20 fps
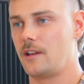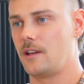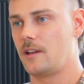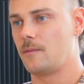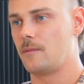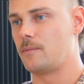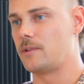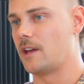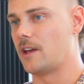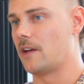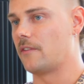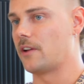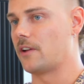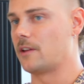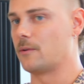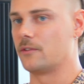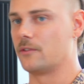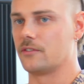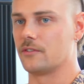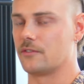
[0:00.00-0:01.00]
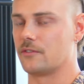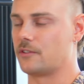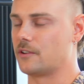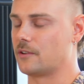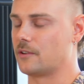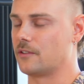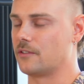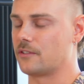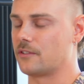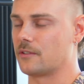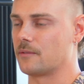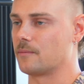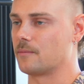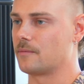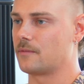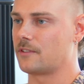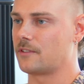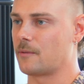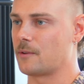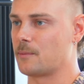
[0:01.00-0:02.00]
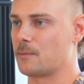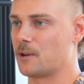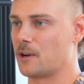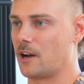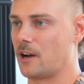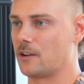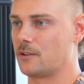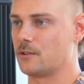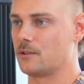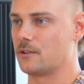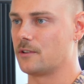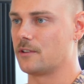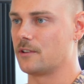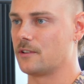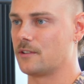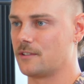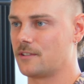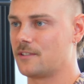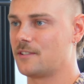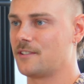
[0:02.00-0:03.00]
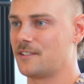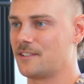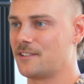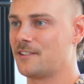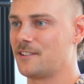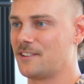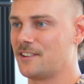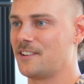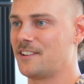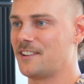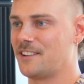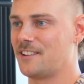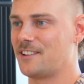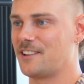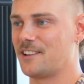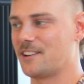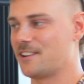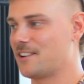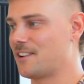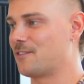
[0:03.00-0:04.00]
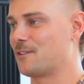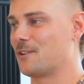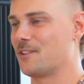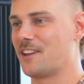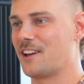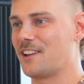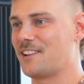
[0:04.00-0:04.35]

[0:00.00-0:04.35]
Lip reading: Yeah, if anyone's ever feeling something a bit hardcore, then yeah, I've got that.